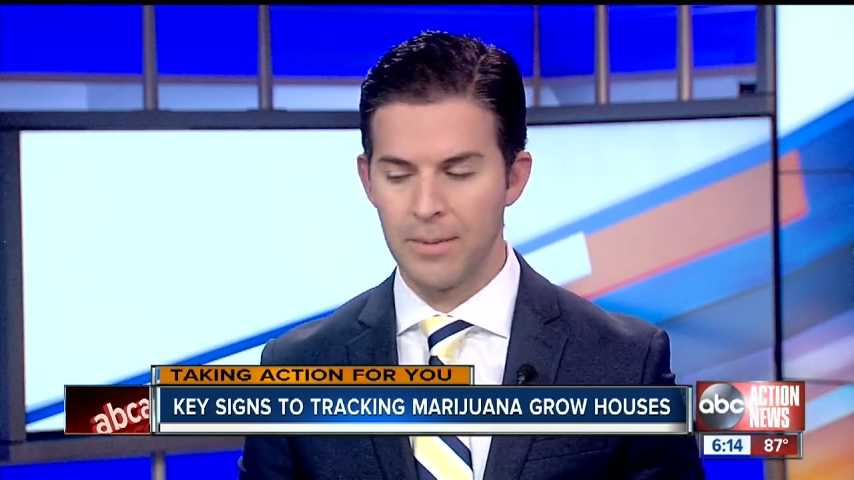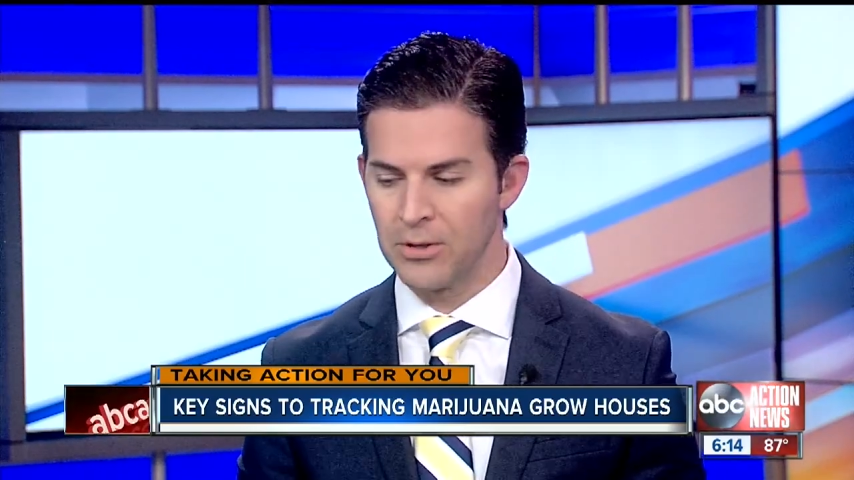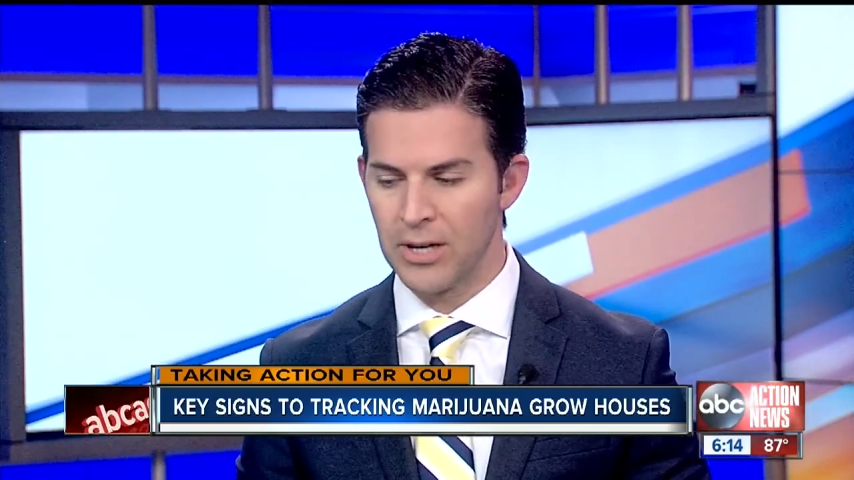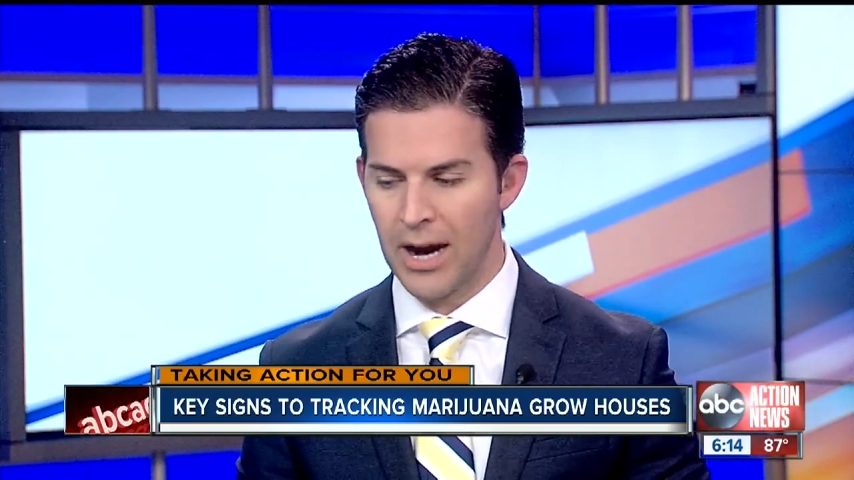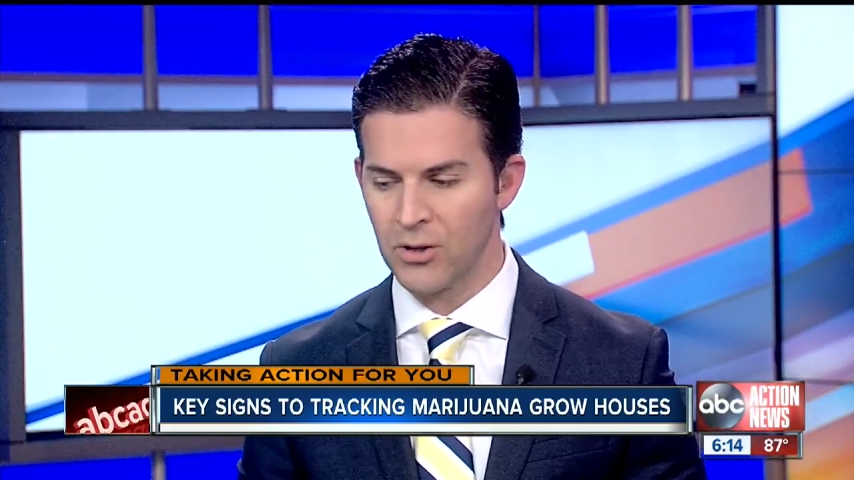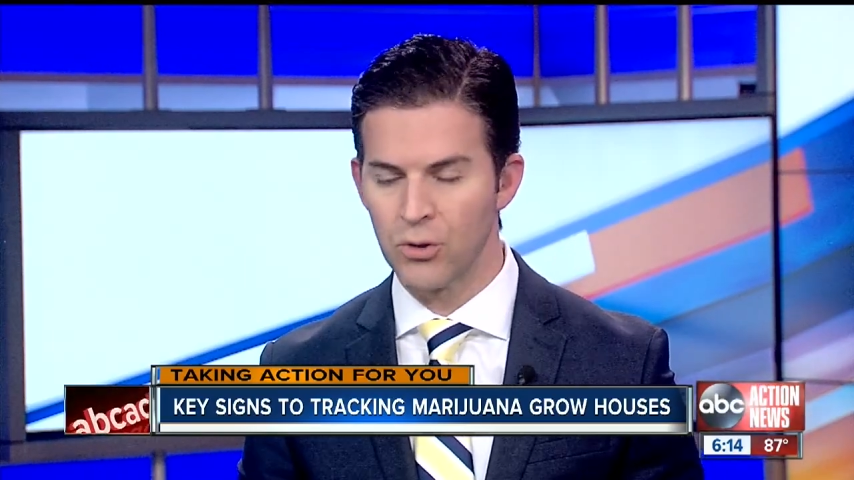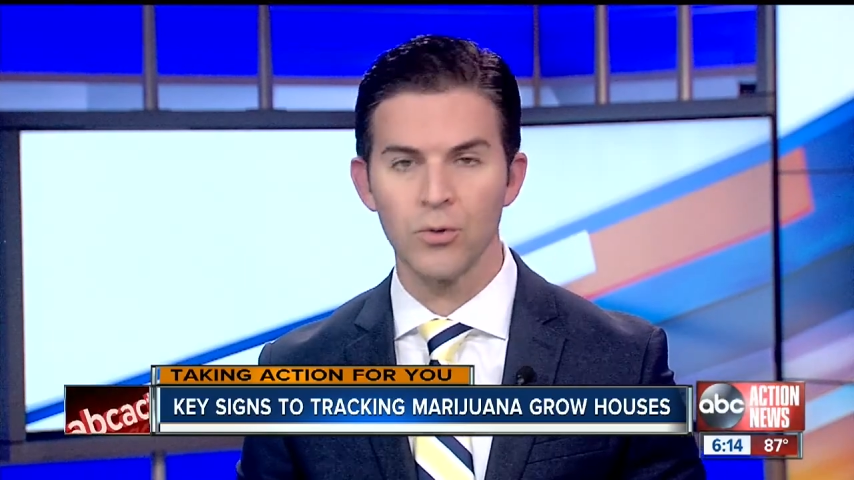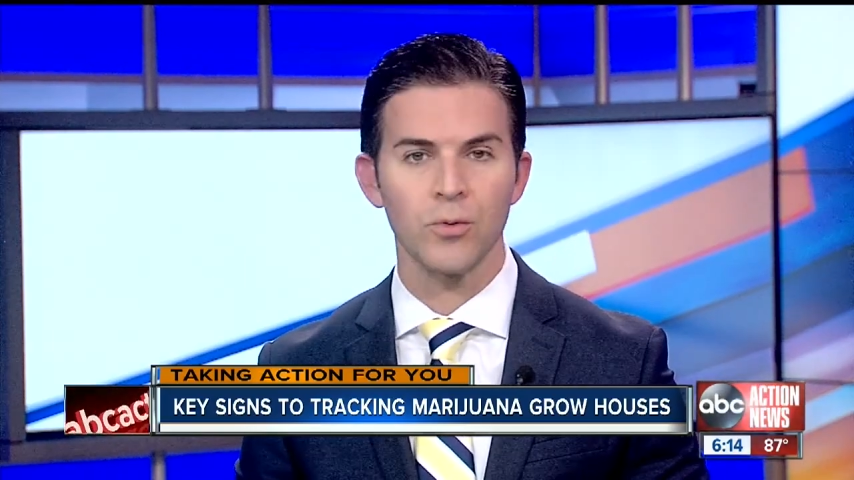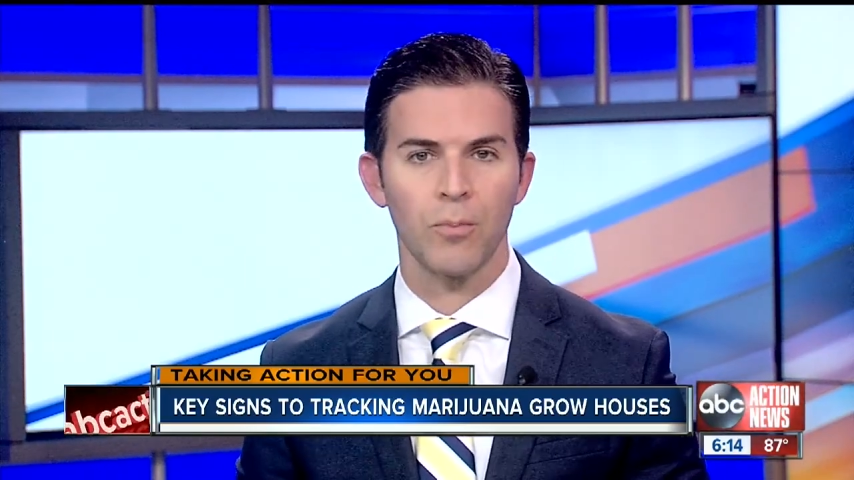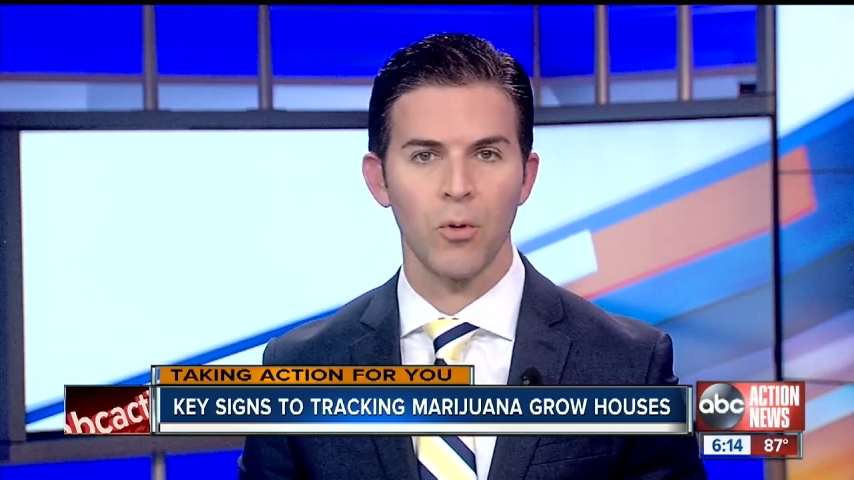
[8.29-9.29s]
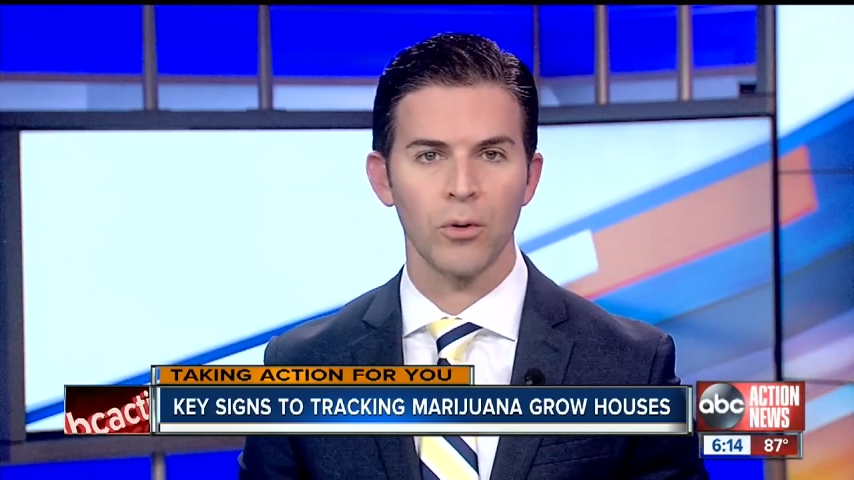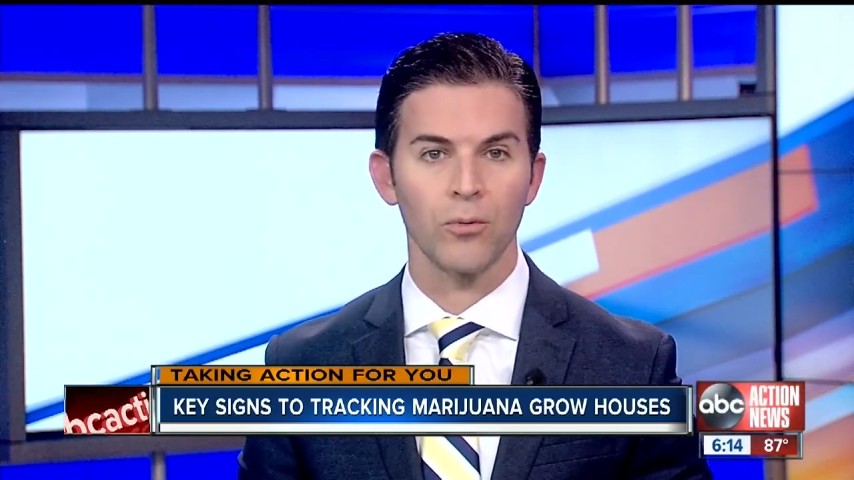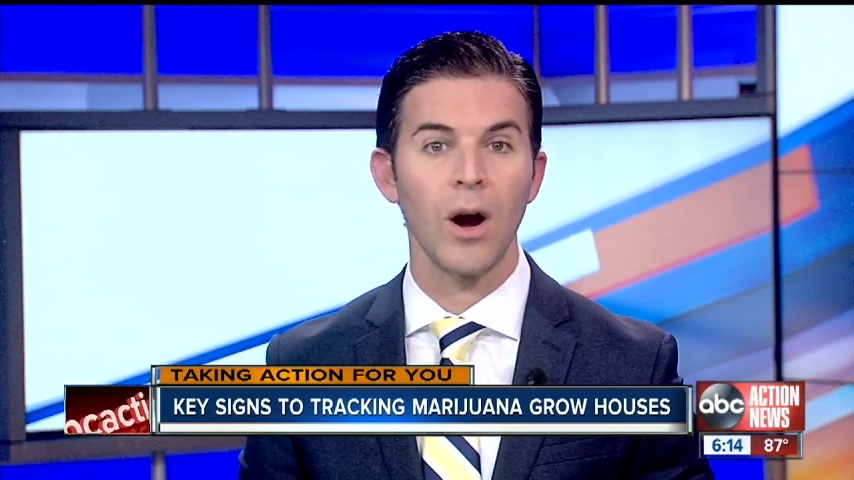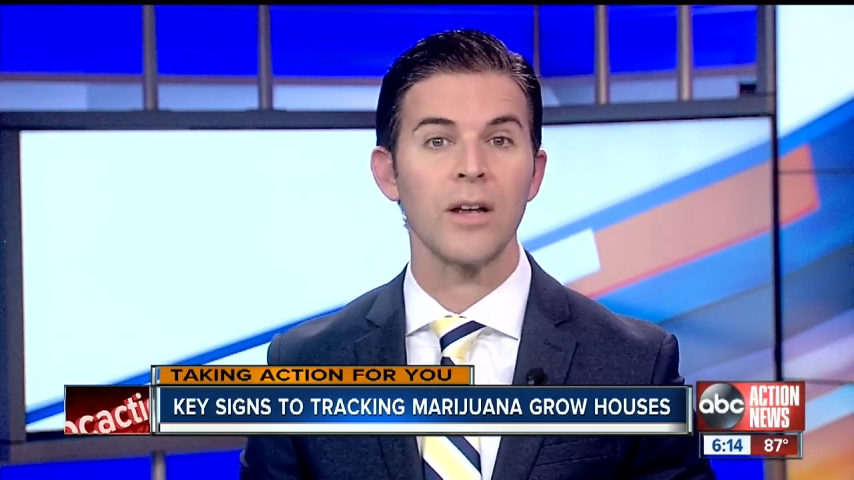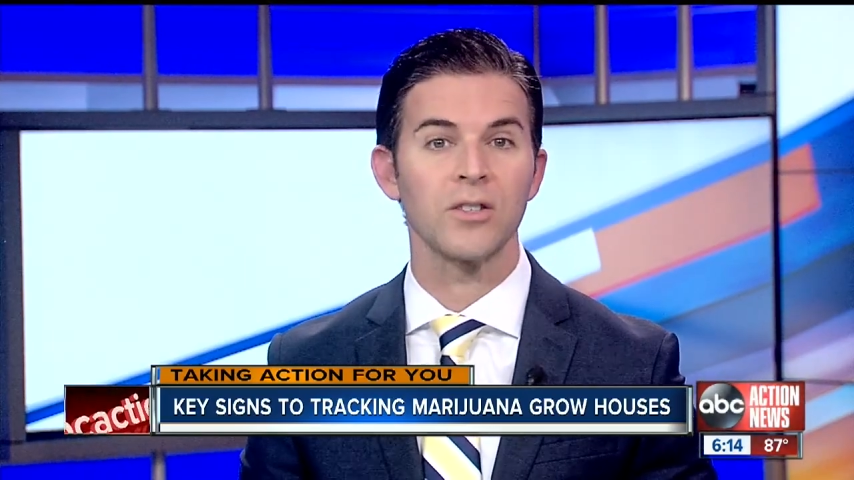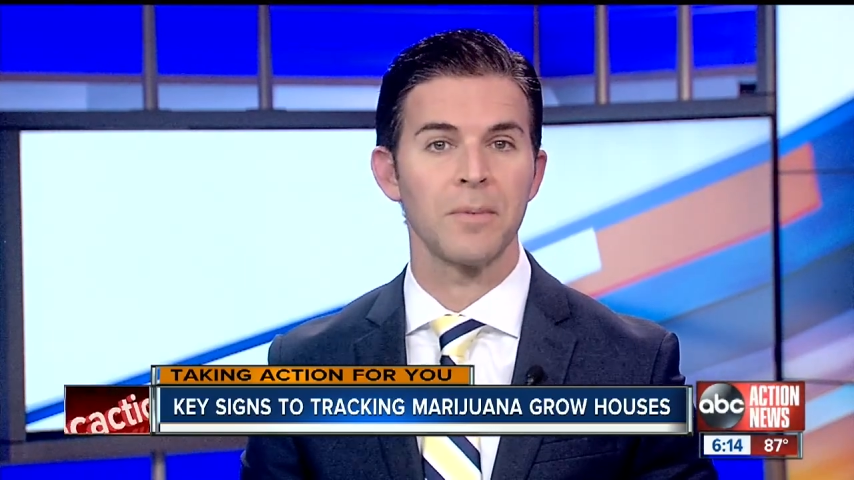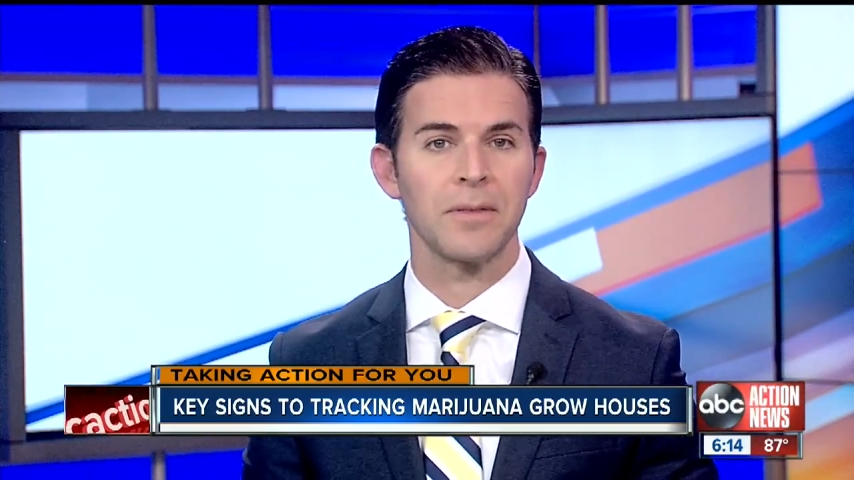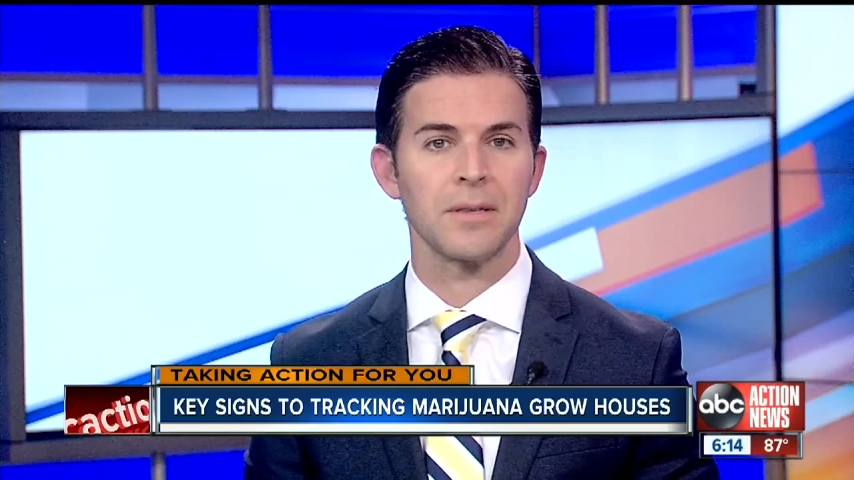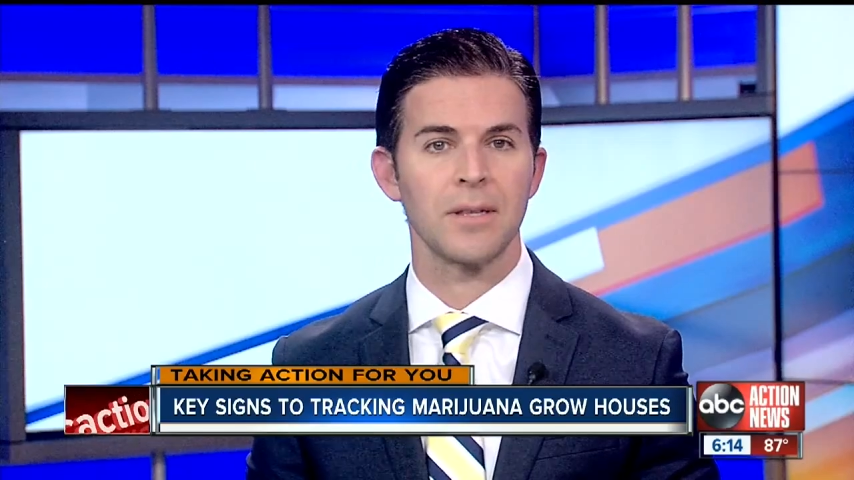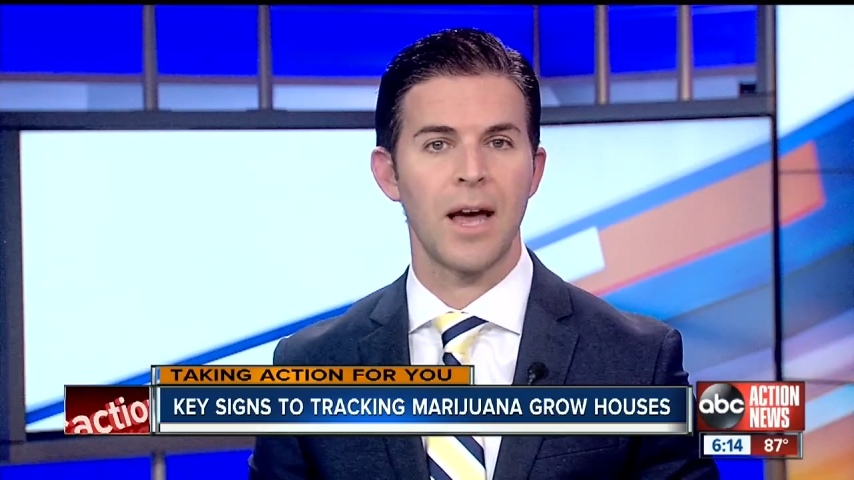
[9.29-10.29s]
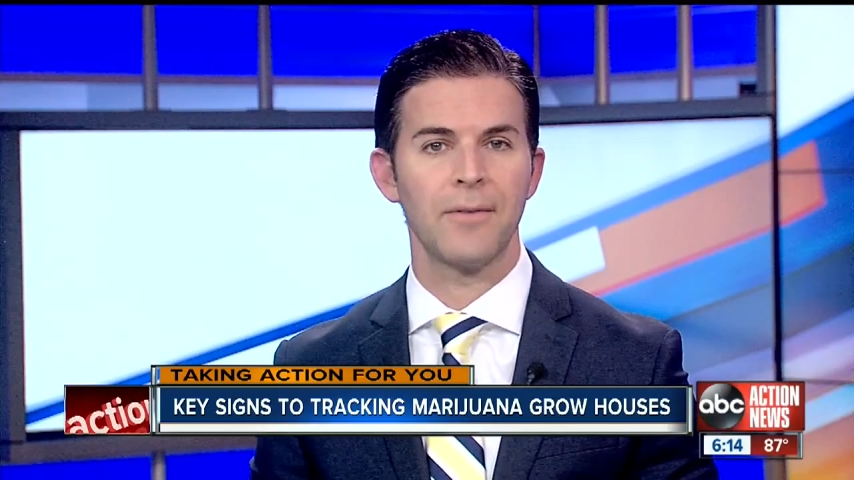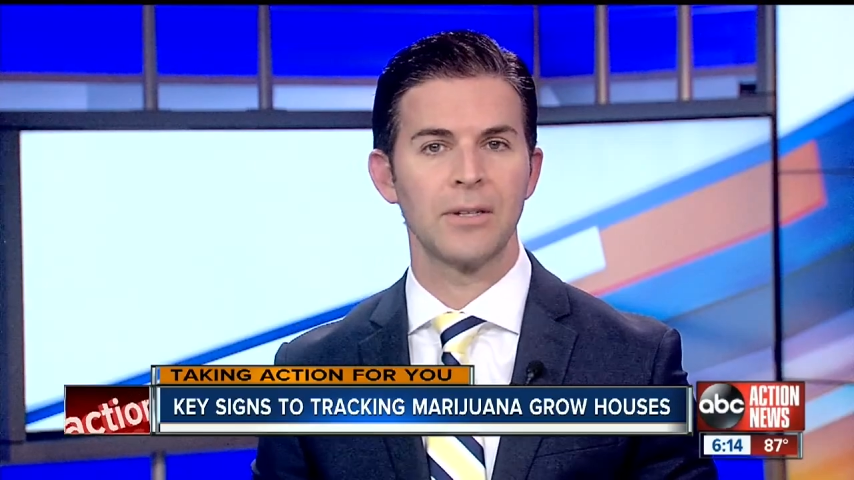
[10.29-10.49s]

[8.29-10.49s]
ABC Action News reporter Ryan Smith is live